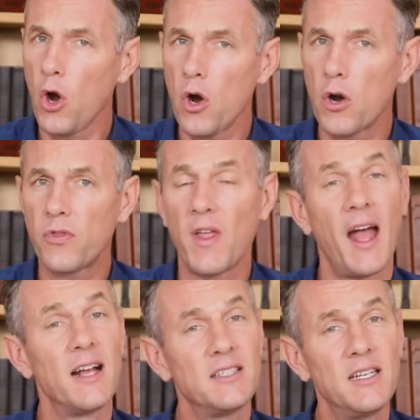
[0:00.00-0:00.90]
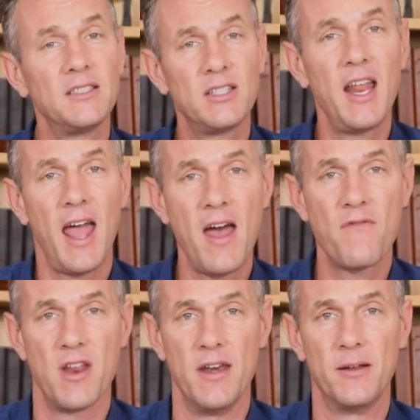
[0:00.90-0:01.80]
earth as it is in
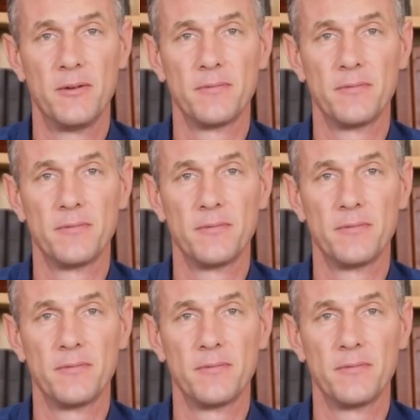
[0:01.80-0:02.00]
heaven.